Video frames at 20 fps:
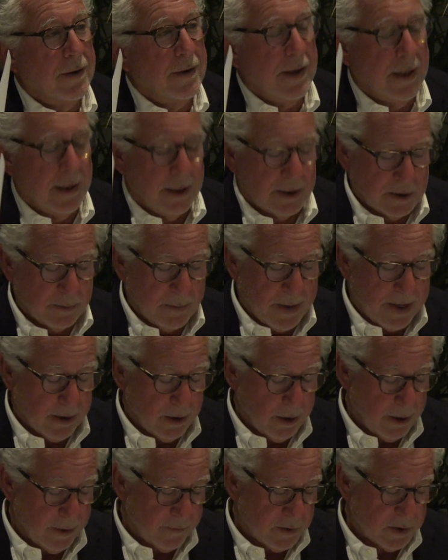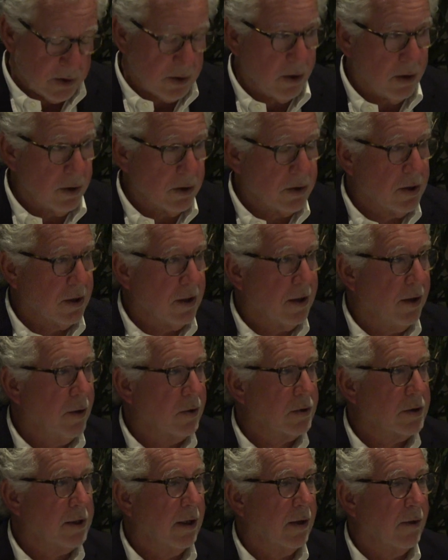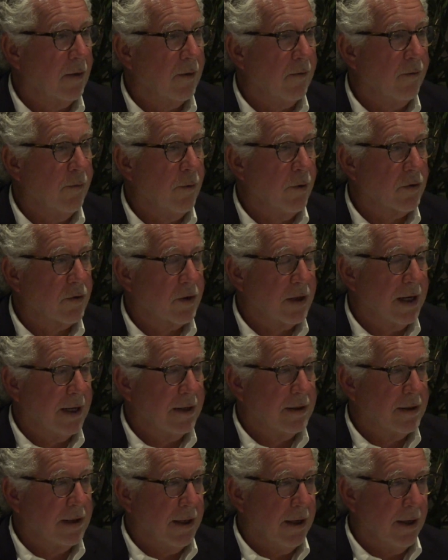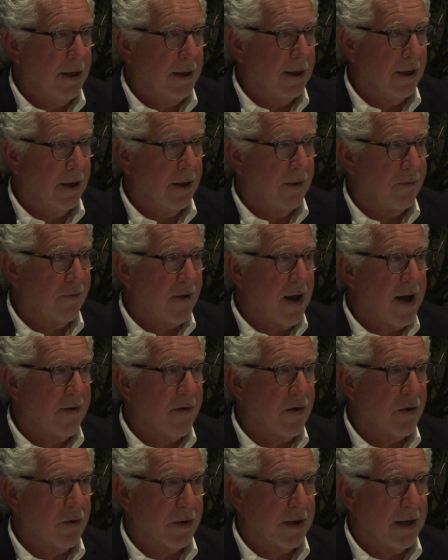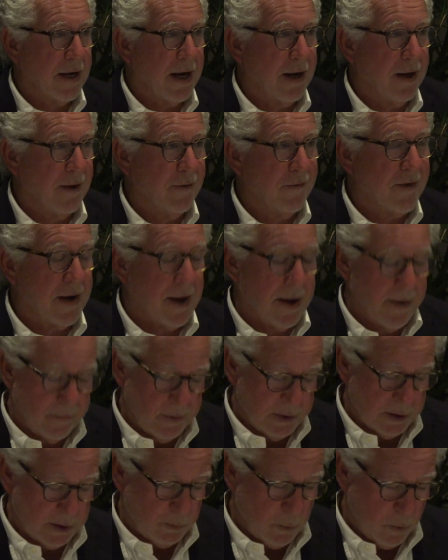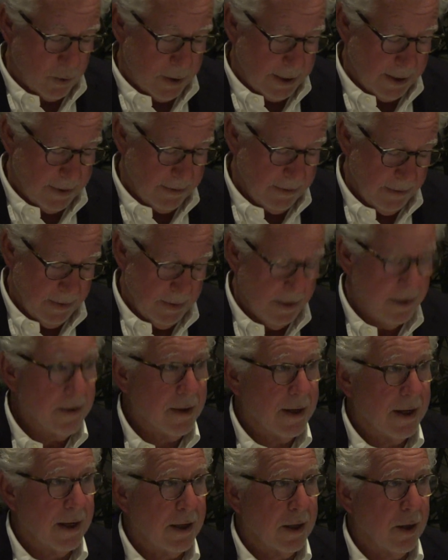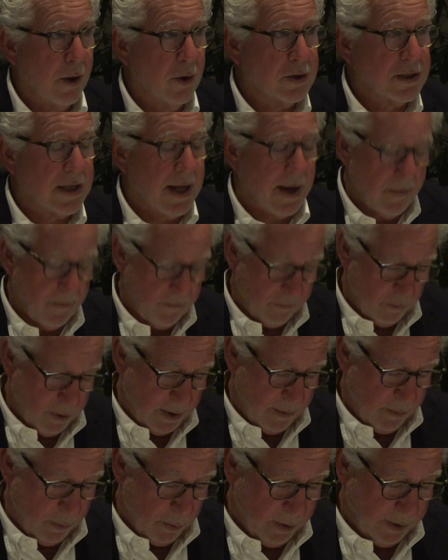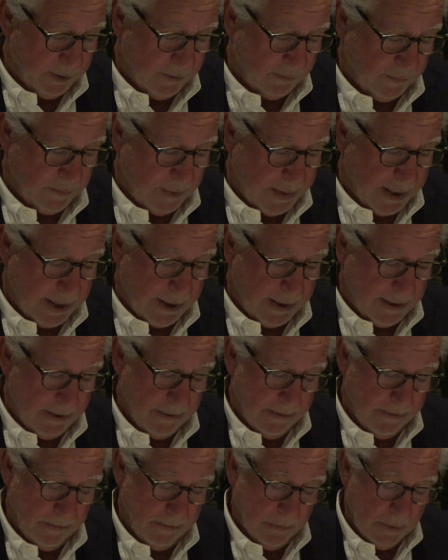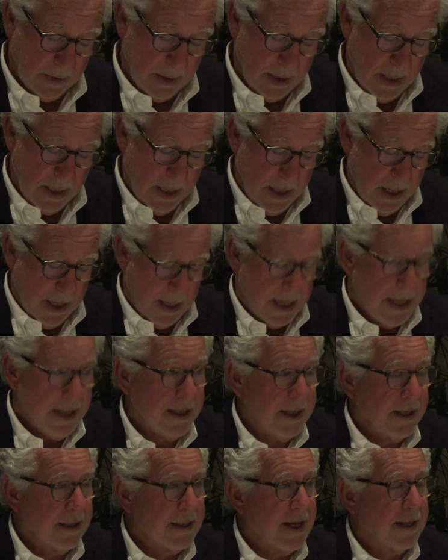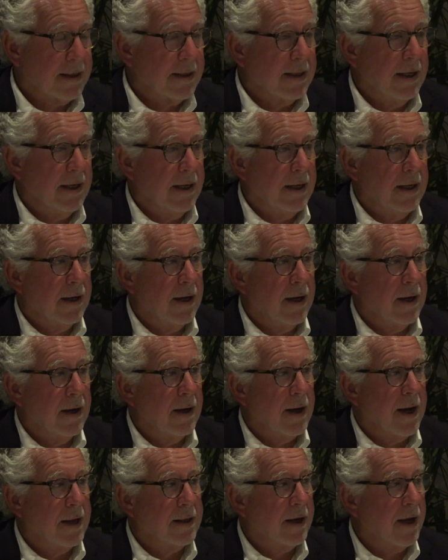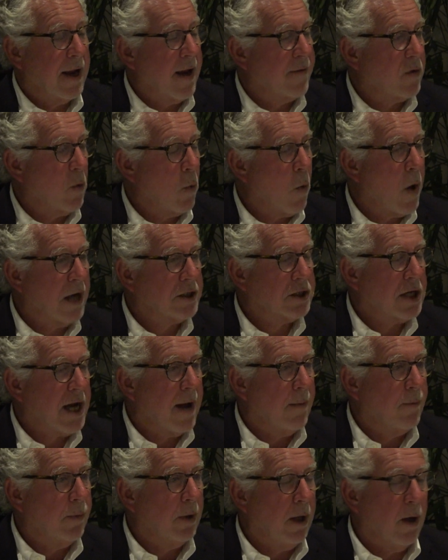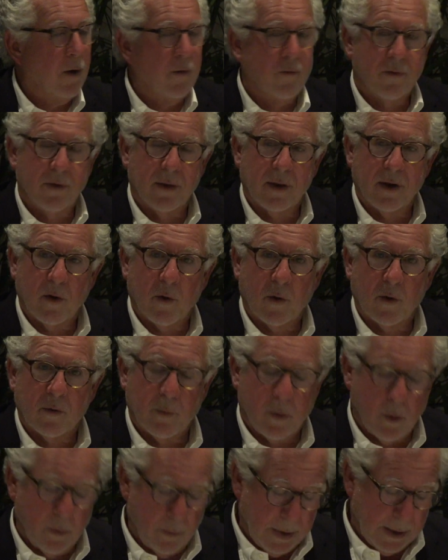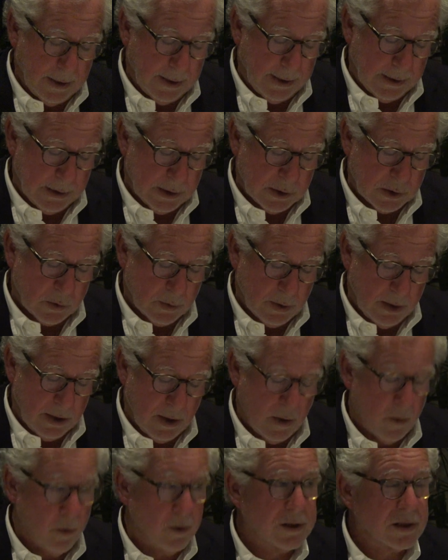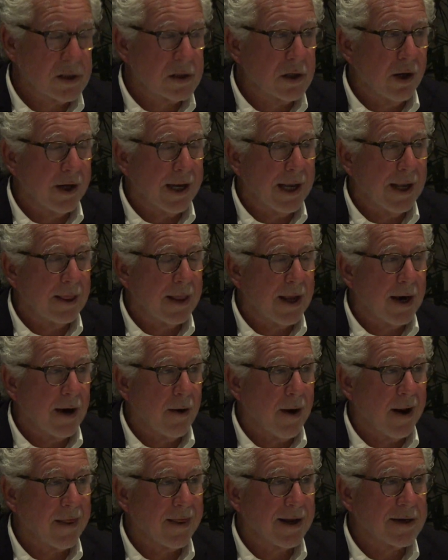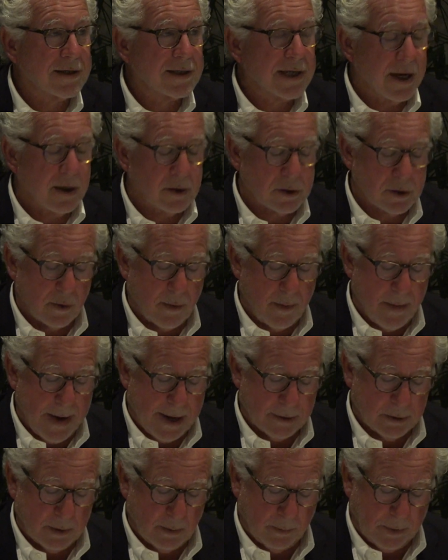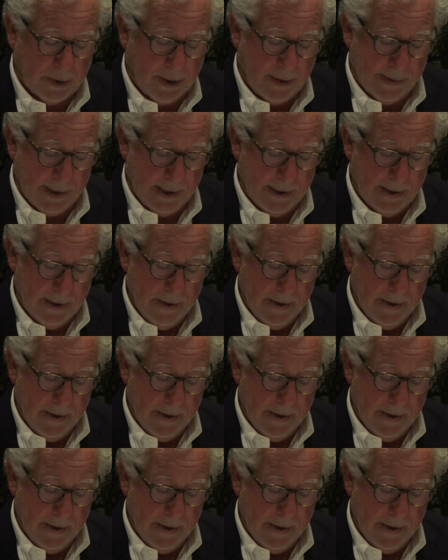in a speculative surge. It closed the year at 418. It hit 595 this morning and closed down 40 points from there. I think that I think you have to watch out below for the automobile industry. No one's looking there. I think sales are about to plummet,